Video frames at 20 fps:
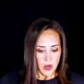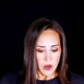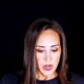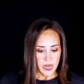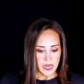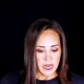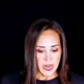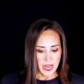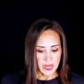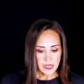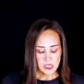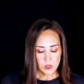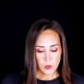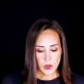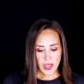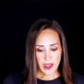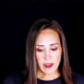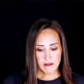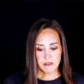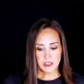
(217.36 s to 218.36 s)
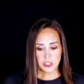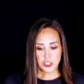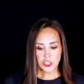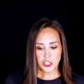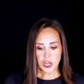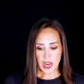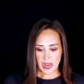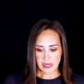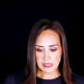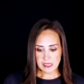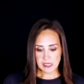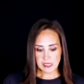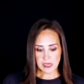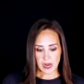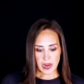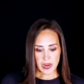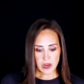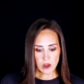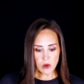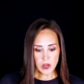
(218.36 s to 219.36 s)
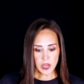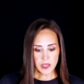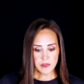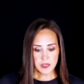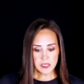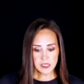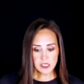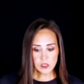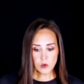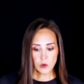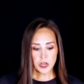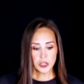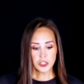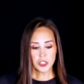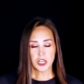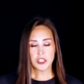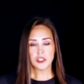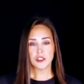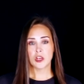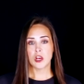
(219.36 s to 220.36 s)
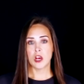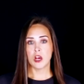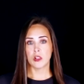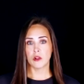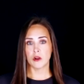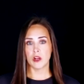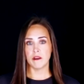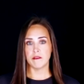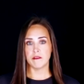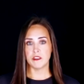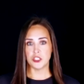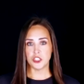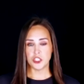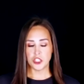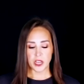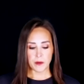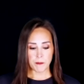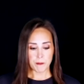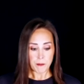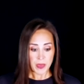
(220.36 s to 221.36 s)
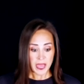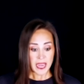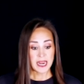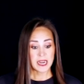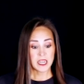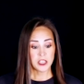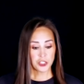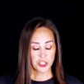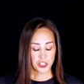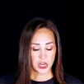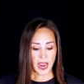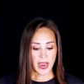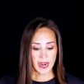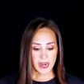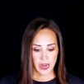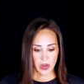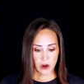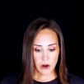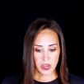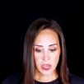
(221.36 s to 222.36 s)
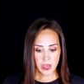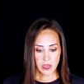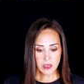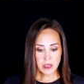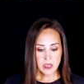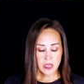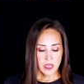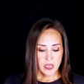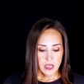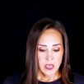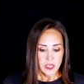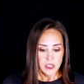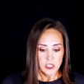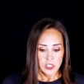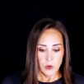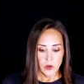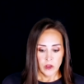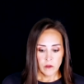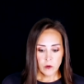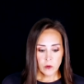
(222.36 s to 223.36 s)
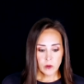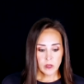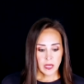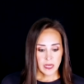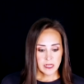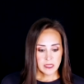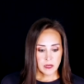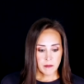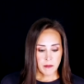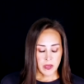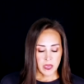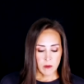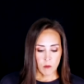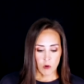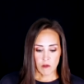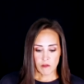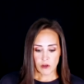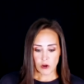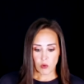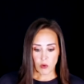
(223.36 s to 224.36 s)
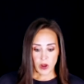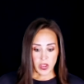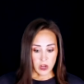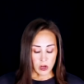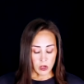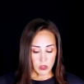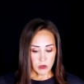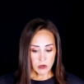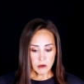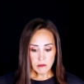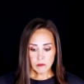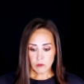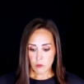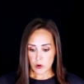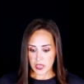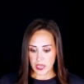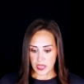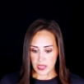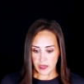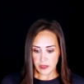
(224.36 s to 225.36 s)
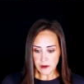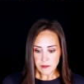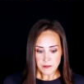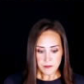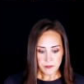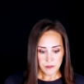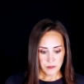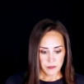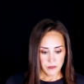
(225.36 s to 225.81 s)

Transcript: All right, next we have the chat style, and this is going to change the color of the ch main chat area. So if we would like to make it more of a gray color, we can.